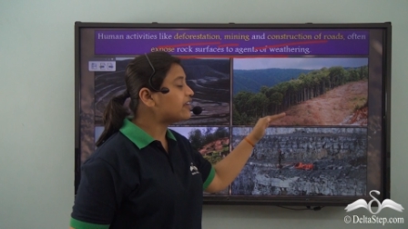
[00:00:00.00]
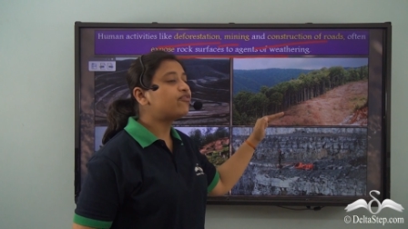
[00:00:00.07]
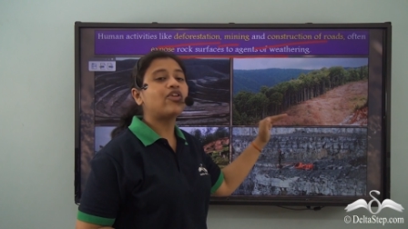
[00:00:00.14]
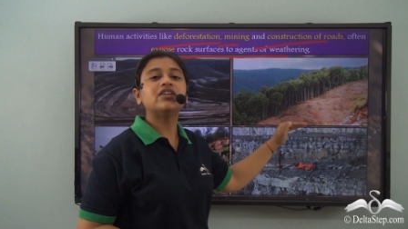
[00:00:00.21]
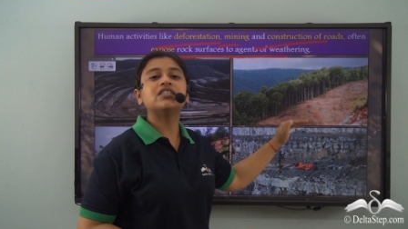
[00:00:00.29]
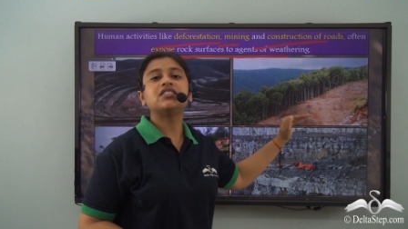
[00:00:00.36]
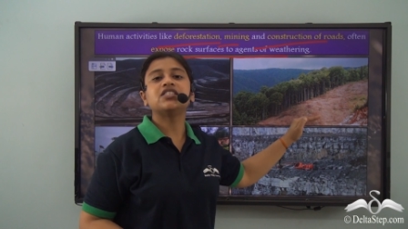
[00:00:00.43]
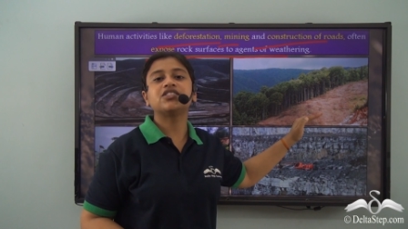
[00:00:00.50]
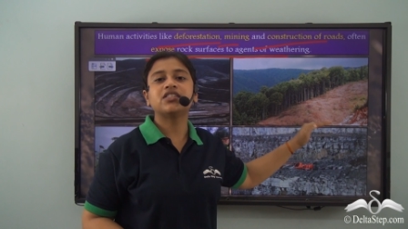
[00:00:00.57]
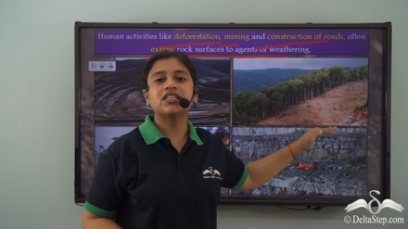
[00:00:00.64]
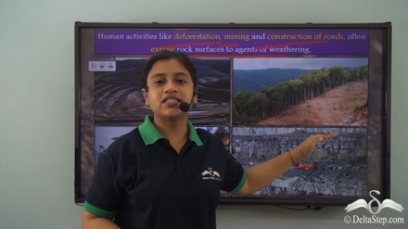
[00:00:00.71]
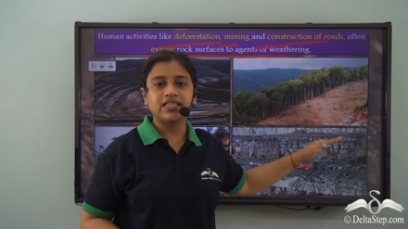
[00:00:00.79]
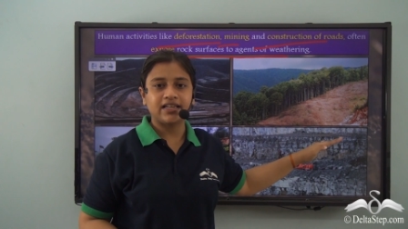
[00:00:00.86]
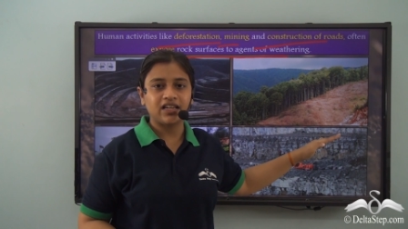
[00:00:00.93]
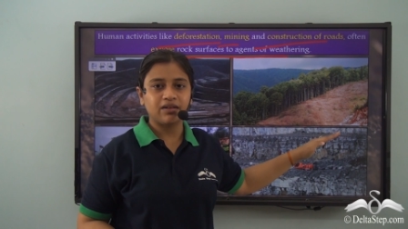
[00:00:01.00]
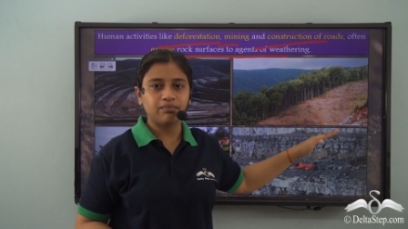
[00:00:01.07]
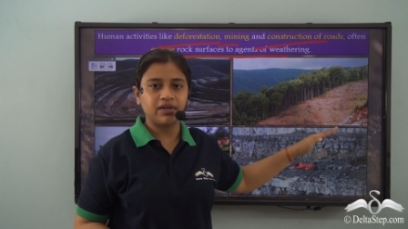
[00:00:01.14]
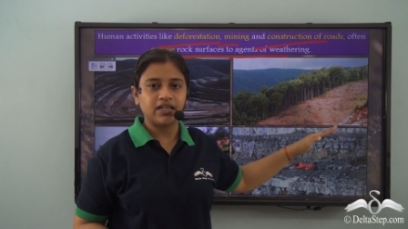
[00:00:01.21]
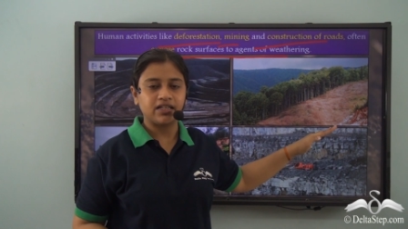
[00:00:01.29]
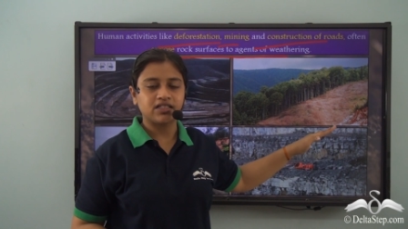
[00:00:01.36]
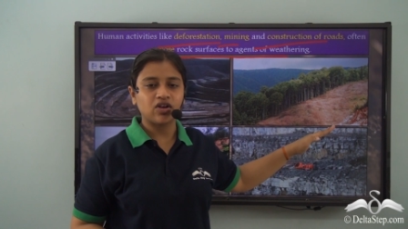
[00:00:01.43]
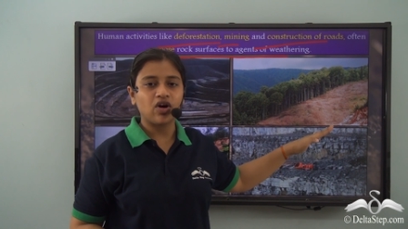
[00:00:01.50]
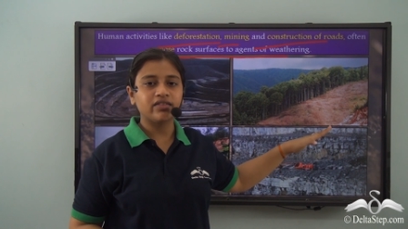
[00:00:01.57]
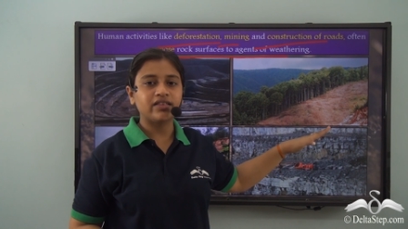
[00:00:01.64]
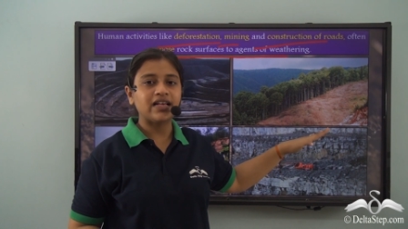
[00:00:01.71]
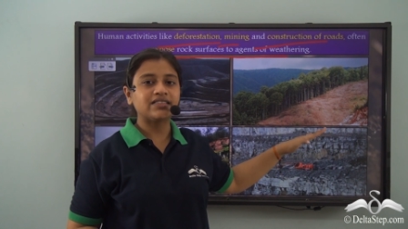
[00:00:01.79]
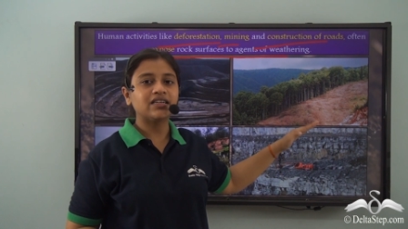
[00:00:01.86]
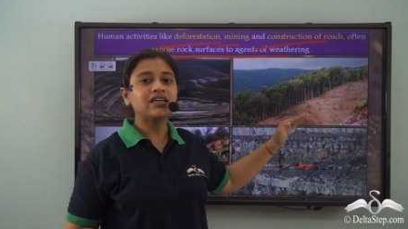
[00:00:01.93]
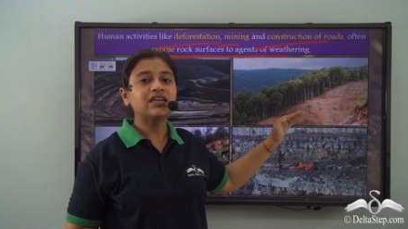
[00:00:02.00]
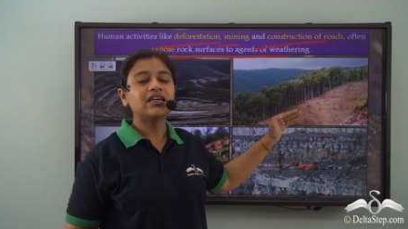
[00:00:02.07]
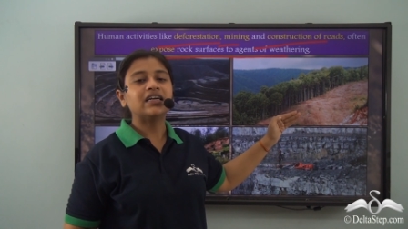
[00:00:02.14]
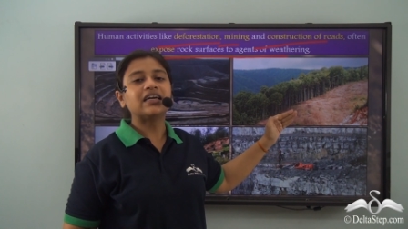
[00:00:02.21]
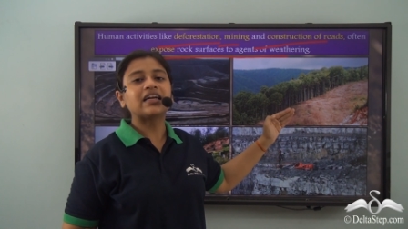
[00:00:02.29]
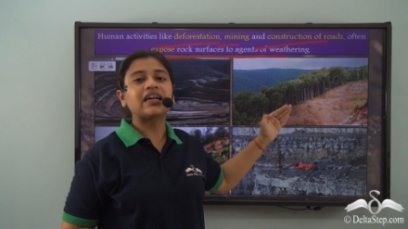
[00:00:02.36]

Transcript: deforestation has taken place or there's a